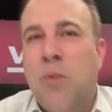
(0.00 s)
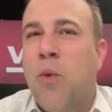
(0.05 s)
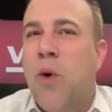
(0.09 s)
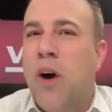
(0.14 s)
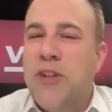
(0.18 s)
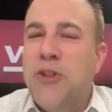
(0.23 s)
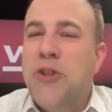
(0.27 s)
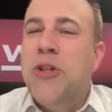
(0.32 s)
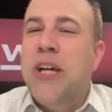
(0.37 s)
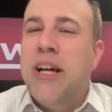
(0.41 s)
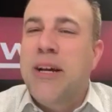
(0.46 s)
"Why
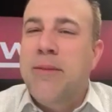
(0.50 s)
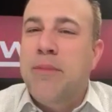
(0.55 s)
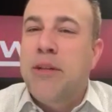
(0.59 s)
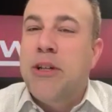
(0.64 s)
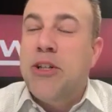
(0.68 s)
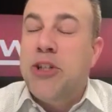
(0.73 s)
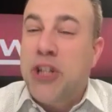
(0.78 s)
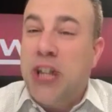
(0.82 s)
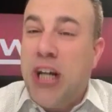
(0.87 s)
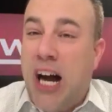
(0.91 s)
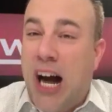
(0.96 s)
don't you give him a
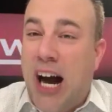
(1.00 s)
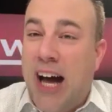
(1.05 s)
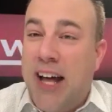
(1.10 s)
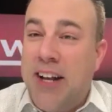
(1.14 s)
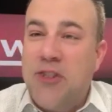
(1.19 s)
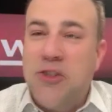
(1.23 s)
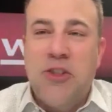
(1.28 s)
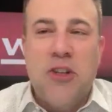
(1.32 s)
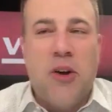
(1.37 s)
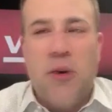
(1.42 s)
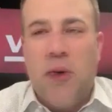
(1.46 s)
shot?"
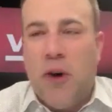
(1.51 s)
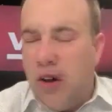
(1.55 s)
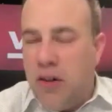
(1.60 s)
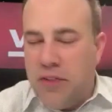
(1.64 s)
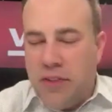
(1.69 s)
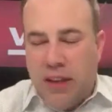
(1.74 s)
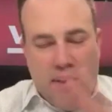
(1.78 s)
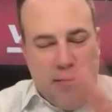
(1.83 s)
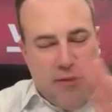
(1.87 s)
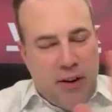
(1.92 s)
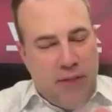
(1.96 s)
So I'll
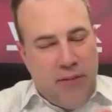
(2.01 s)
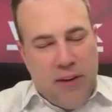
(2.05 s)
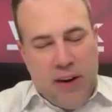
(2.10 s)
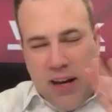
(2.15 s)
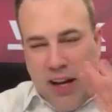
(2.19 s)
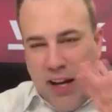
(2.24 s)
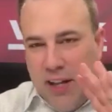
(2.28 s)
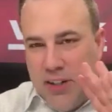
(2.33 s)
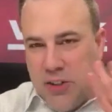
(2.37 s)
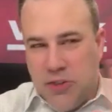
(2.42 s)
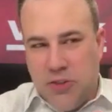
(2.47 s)
never
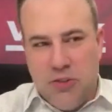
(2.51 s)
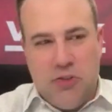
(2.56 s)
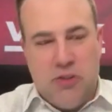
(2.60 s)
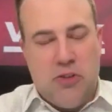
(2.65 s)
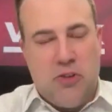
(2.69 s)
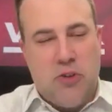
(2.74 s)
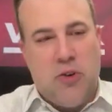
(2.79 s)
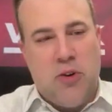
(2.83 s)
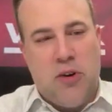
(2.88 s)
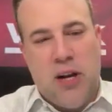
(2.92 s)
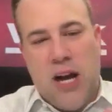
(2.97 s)
forget, true
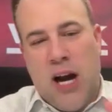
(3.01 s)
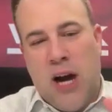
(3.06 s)
story.